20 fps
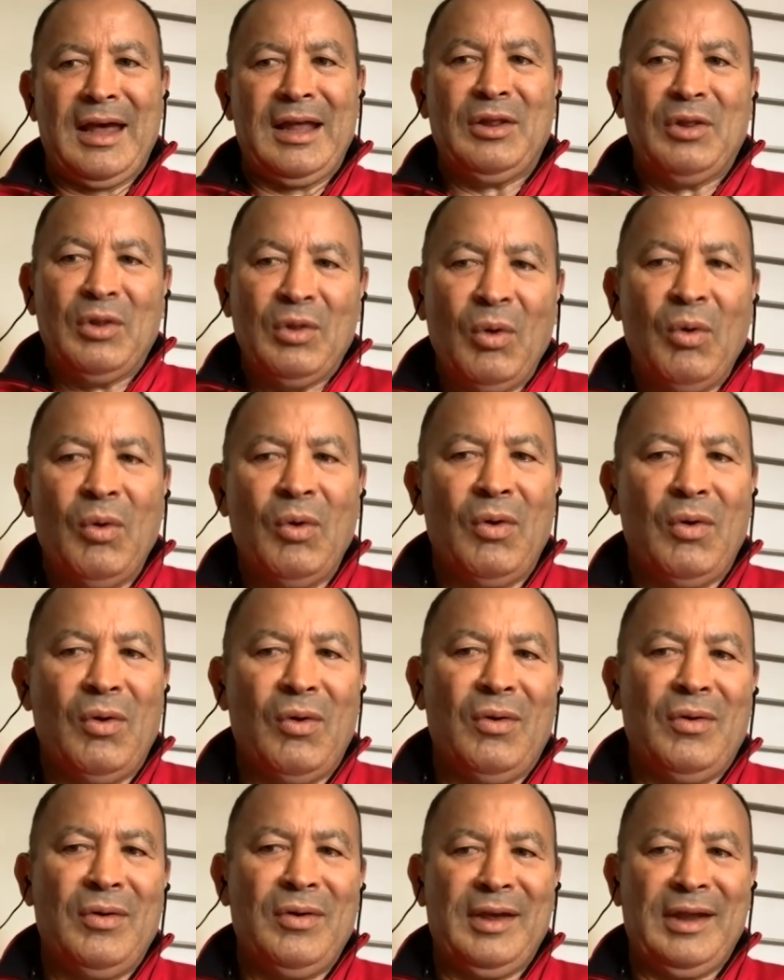
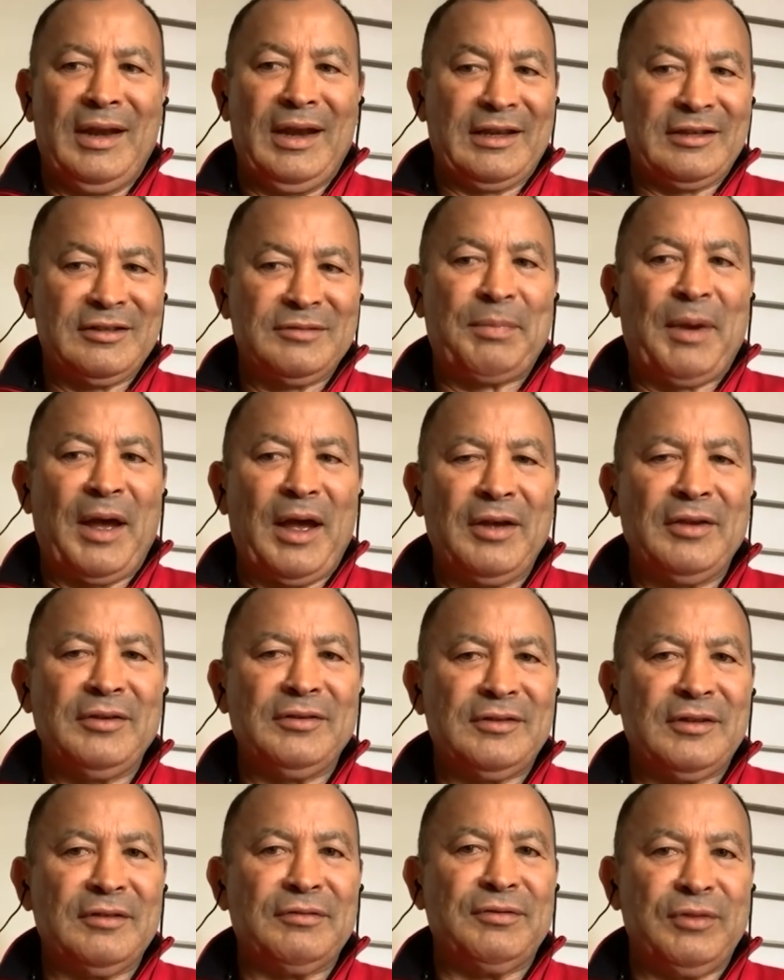law, it
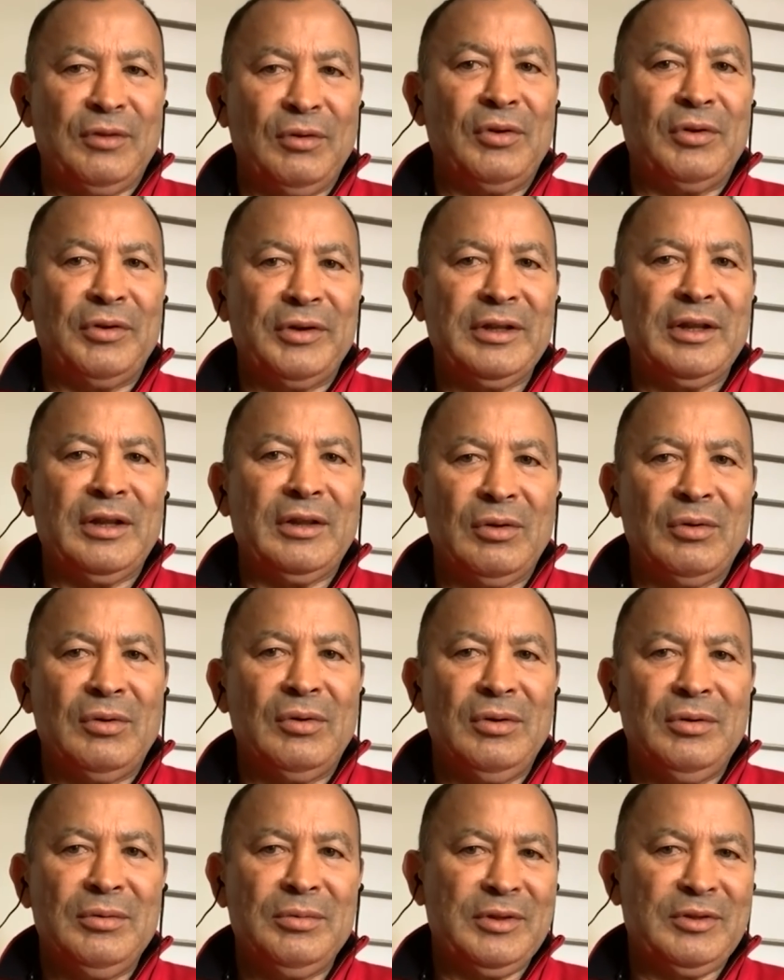exposed the flaw in the
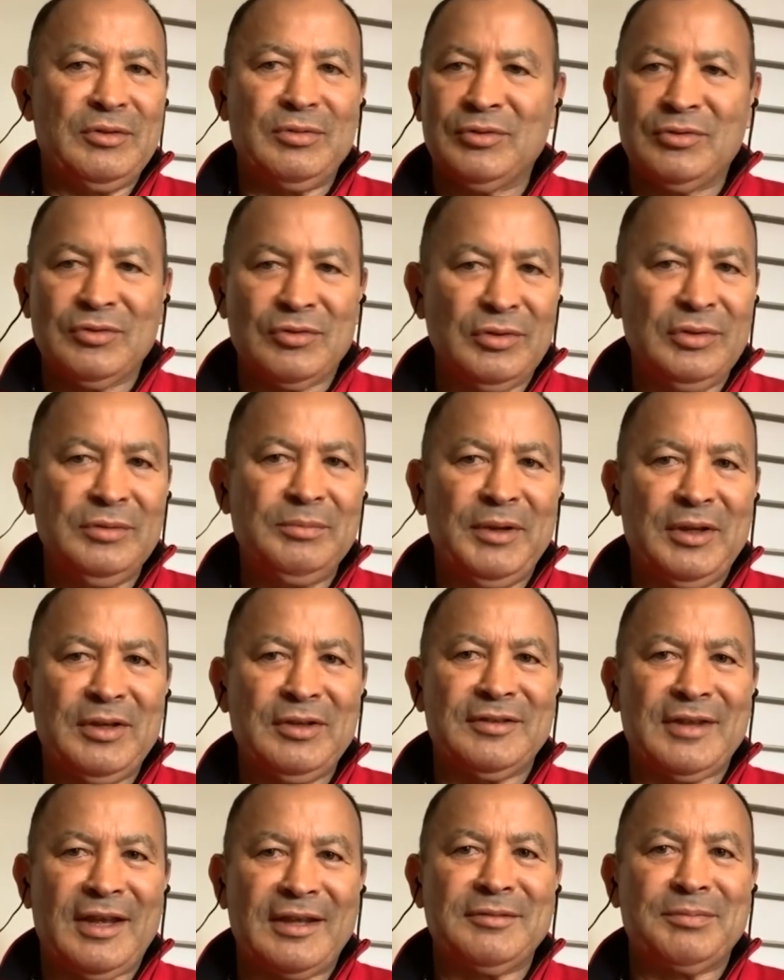law, which was good
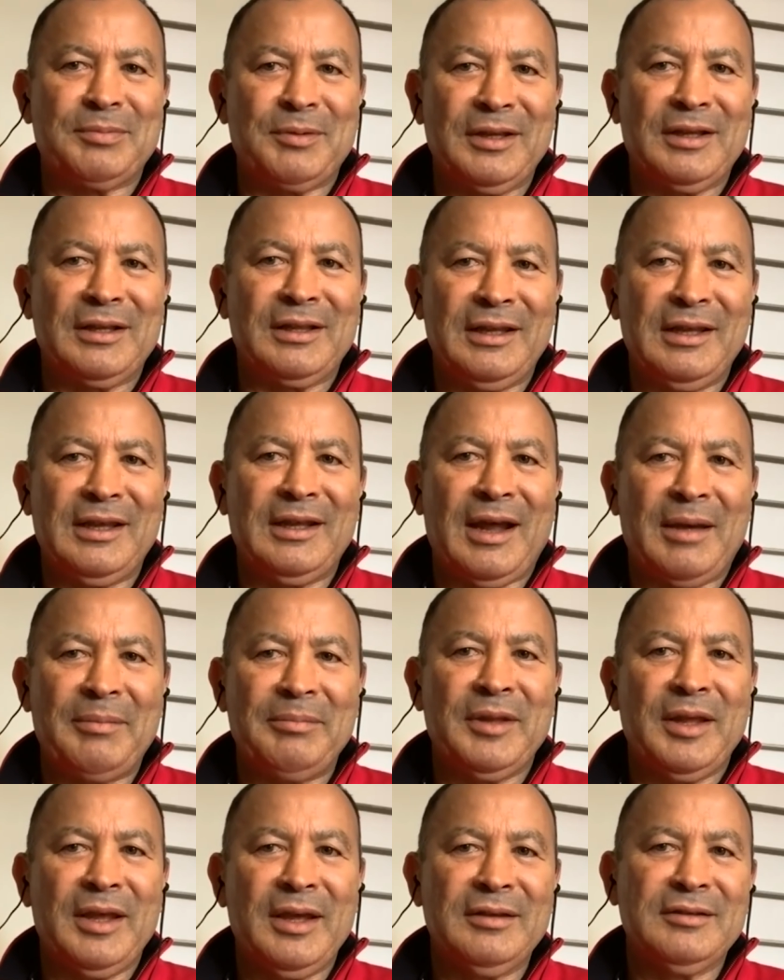because that's been cleared up
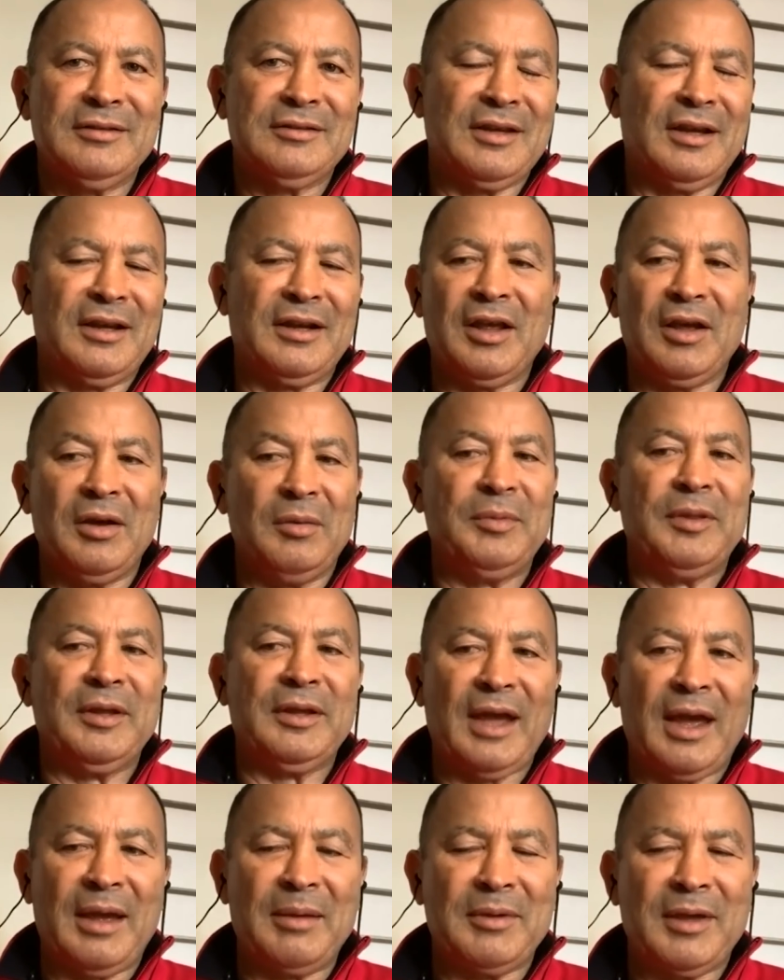now. So it helped the
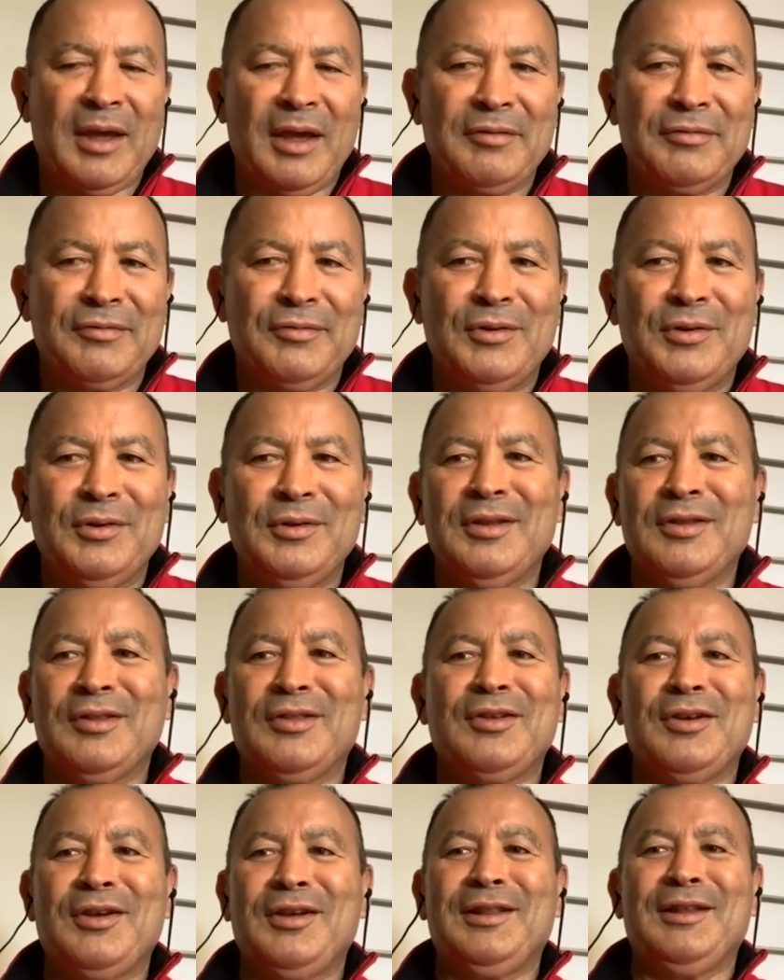game go forward. And
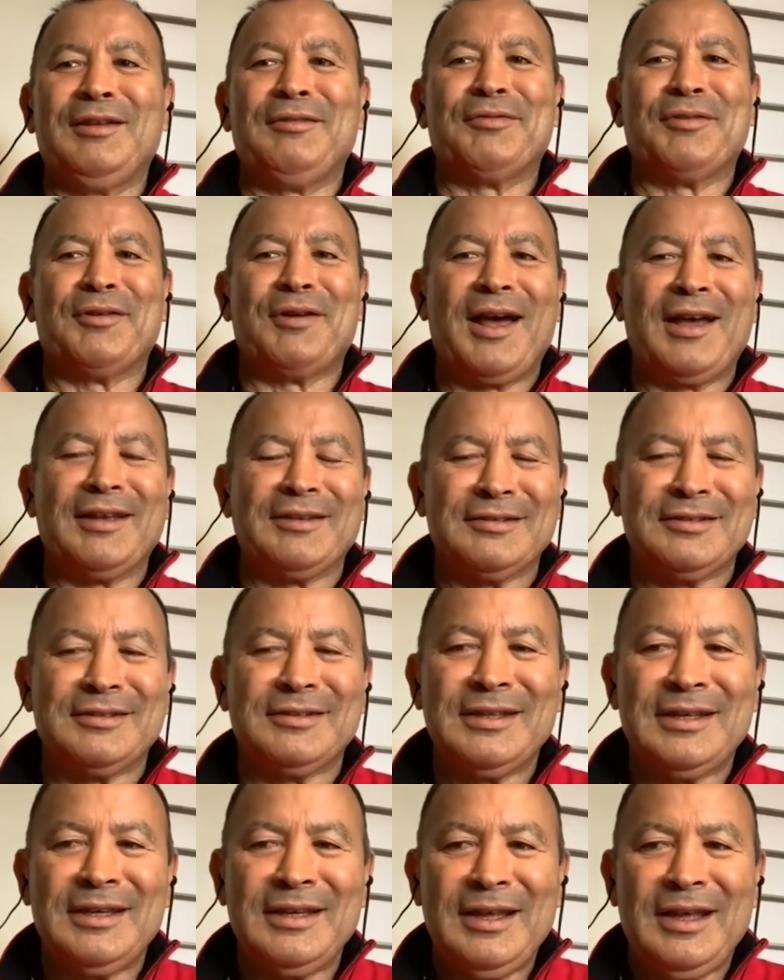thirdly, for us,
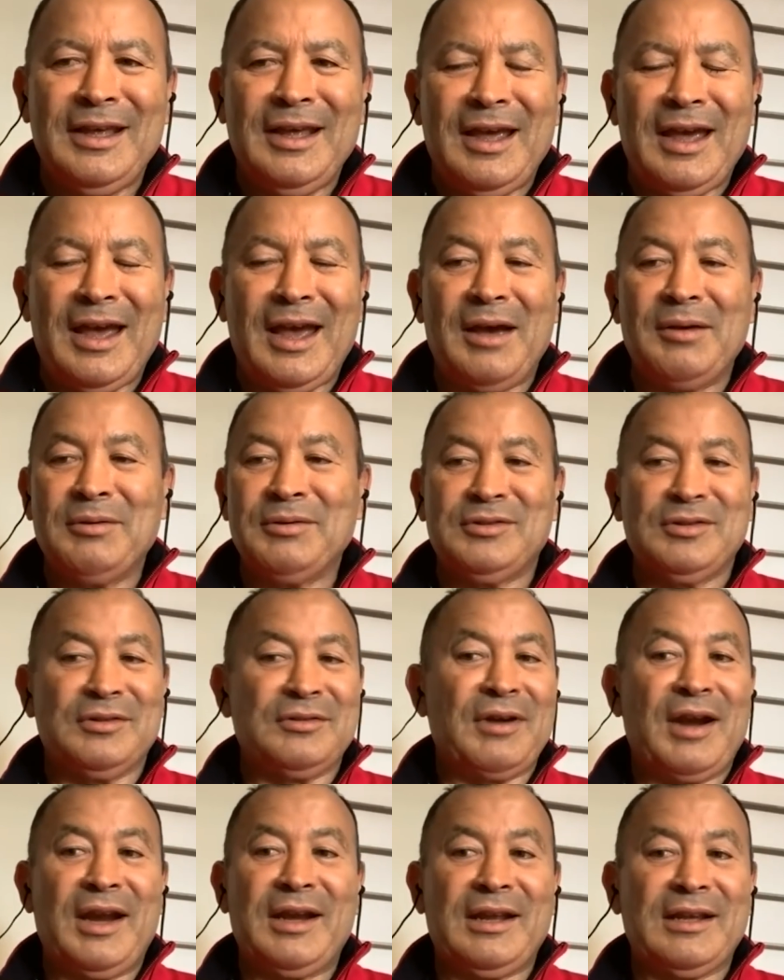it was a
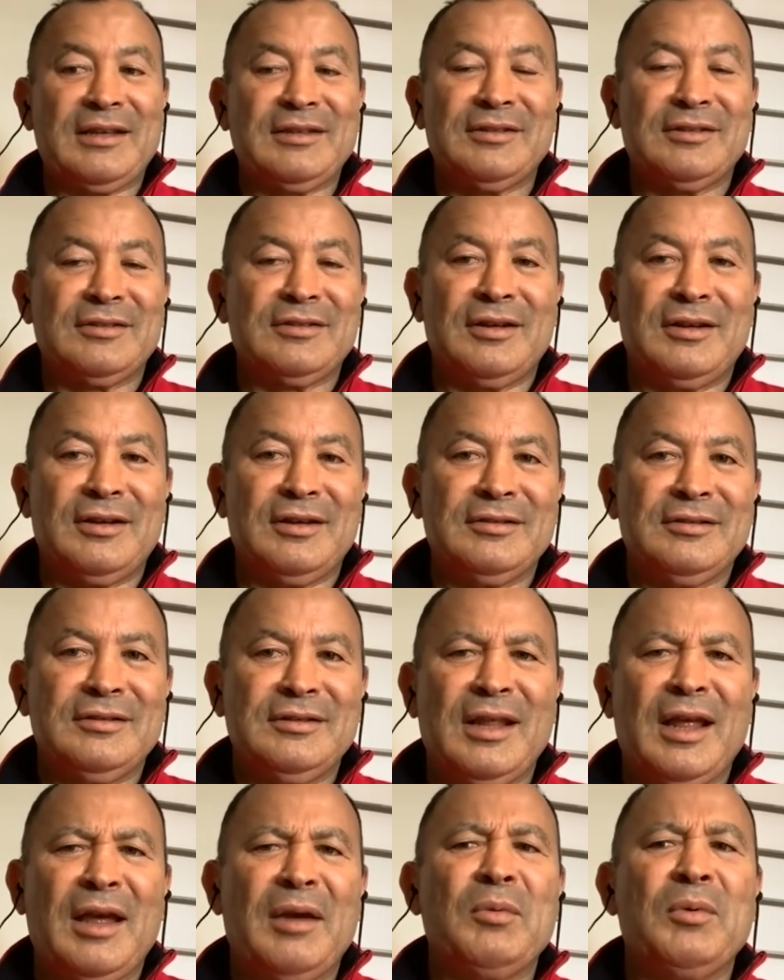great exercise.
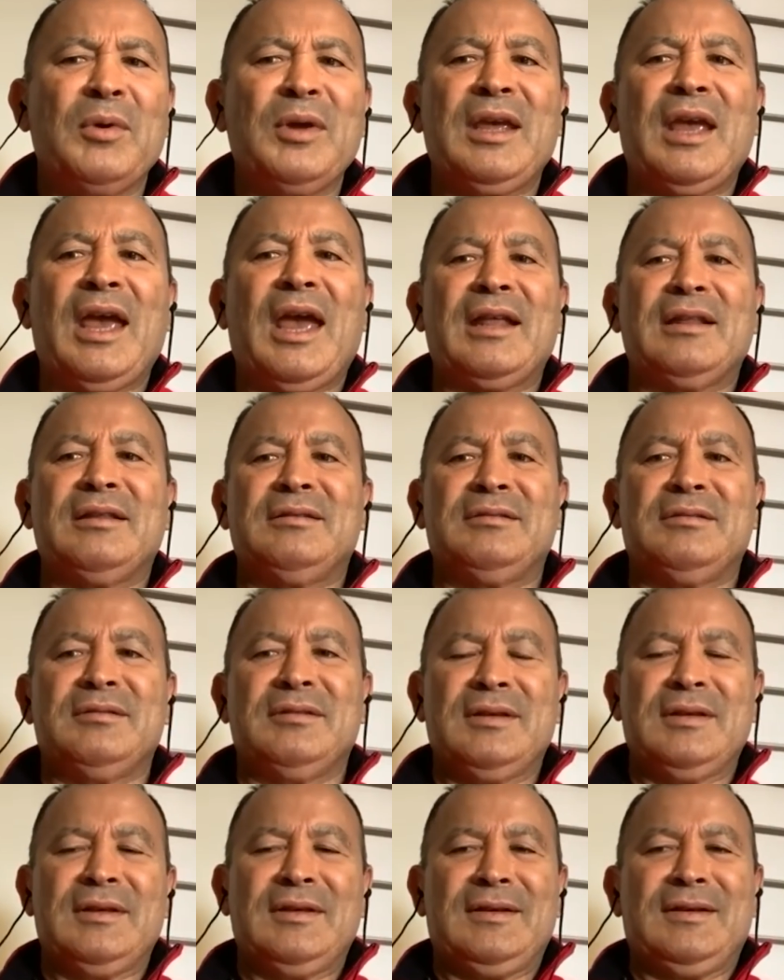We had,
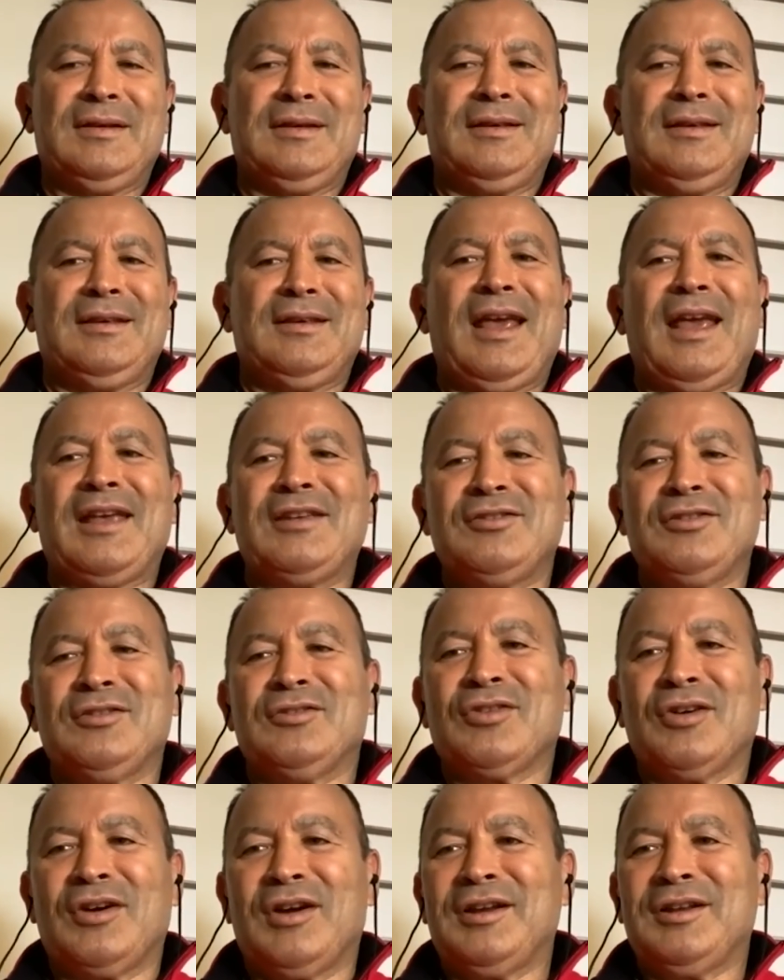as you
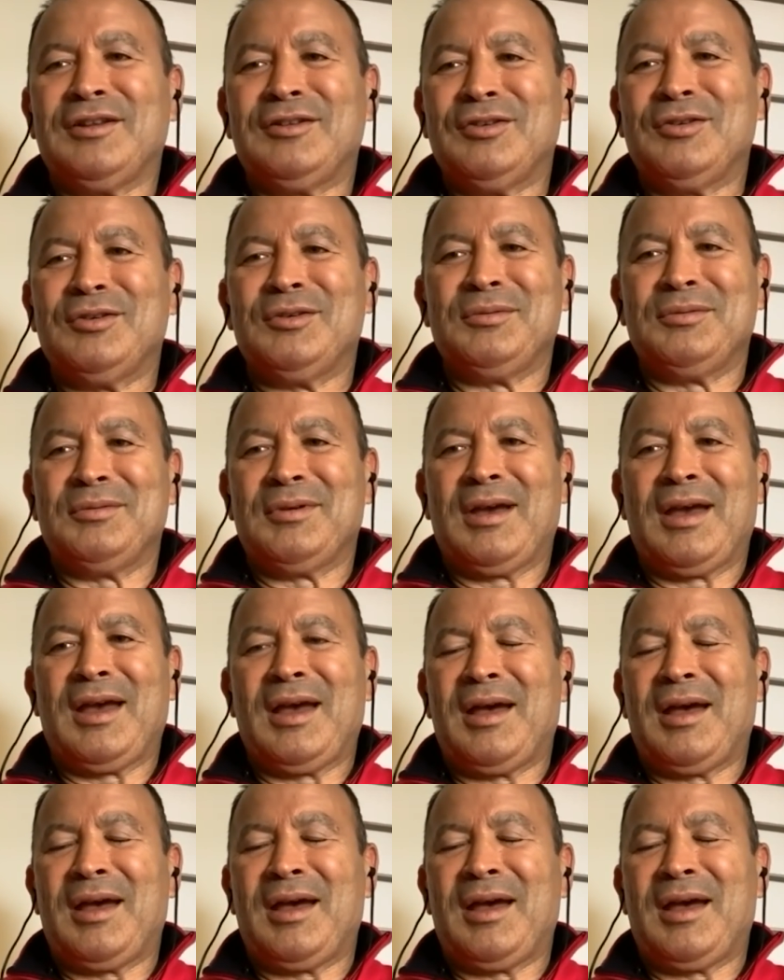try to do,